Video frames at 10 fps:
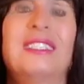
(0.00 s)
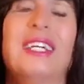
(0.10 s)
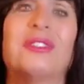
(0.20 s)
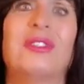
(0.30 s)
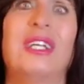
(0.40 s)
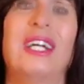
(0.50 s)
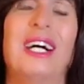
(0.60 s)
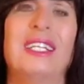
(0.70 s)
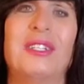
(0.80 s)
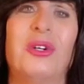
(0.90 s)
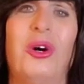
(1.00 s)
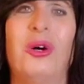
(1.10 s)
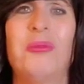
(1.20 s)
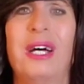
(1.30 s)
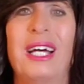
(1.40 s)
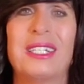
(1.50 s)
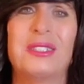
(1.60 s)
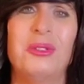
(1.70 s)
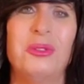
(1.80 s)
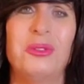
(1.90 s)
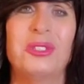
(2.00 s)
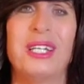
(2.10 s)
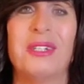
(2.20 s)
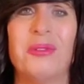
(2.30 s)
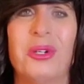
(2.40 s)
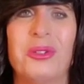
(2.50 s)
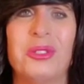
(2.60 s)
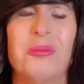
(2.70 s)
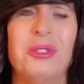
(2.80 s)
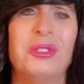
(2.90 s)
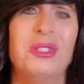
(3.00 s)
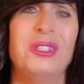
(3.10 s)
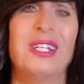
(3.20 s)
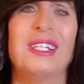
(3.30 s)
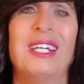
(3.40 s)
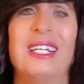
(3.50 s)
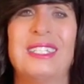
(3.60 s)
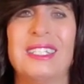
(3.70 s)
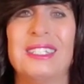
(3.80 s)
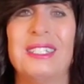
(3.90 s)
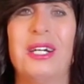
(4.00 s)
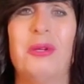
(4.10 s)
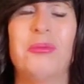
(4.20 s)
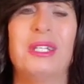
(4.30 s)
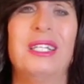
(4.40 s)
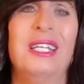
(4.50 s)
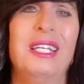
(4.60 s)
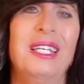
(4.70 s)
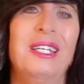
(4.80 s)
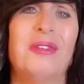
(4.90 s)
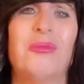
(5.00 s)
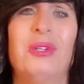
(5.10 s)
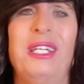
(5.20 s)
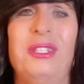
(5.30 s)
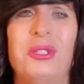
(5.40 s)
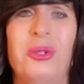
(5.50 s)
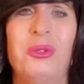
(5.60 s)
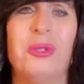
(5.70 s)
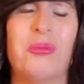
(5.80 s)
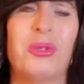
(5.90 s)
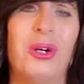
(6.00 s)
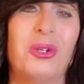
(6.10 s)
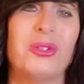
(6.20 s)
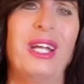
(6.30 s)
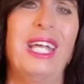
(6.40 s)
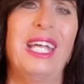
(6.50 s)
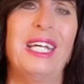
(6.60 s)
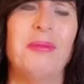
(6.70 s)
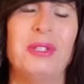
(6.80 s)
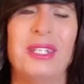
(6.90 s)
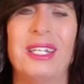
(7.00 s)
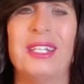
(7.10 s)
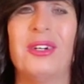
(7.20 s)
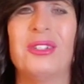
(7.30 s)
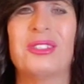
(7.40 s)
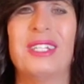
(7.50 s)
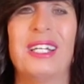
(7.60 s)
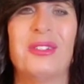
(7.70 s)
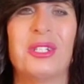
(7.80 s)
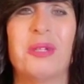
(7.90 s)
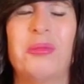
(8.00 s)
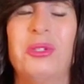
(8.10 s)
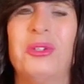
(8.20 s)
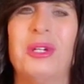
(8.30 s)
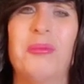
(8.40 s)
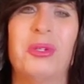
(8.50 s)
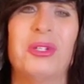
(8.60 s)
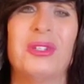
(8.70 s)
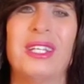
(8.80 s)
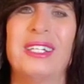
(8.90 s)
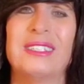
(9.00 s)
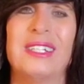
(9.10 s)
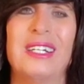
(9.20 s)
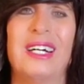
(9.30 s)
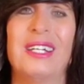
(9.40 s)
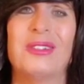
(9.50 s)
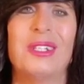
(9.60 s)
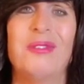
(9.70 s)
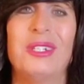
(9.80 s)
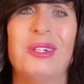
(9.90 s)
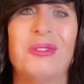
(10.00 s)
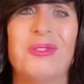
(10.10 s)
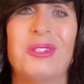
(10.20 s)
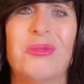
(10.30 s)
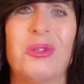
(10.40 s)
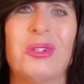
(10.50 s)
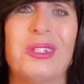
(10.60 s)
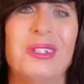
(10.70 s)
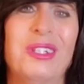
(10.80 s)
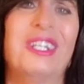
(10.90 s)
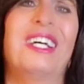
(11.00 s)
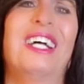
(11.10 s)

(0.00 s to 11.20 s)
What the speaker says: yesterday I had to call back to Santa Rosa and Missy Jen had to help me redo the program and get it all set on the computer. I put it on last night. I don't even know if it's working